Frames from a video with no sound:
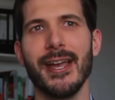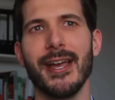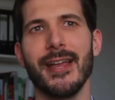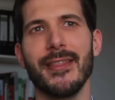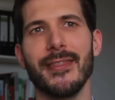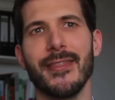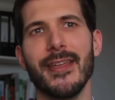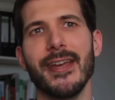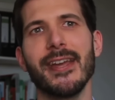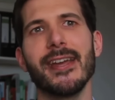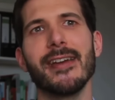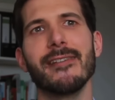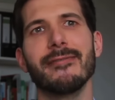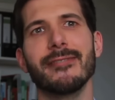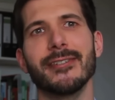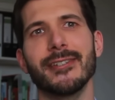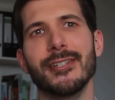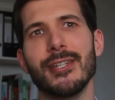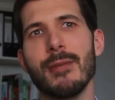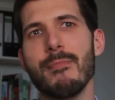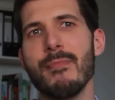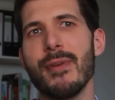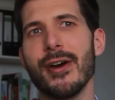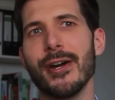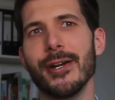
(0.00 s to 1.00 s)
And they have a
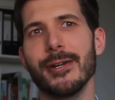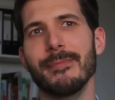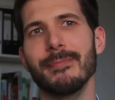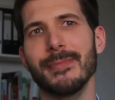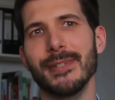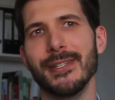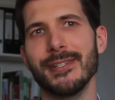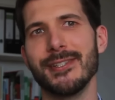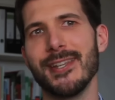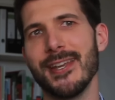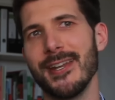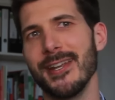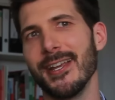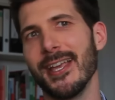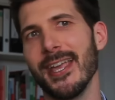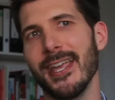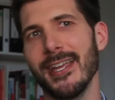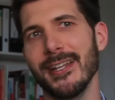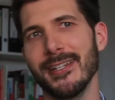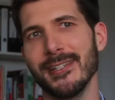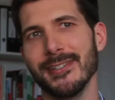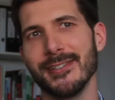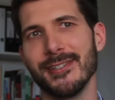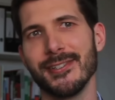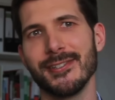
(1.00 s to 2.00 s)
department
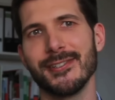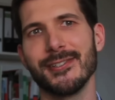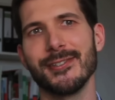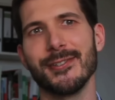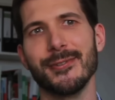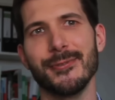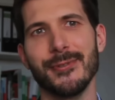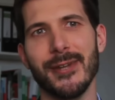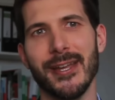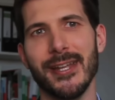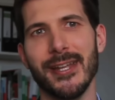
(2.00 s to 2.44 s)
dedicated to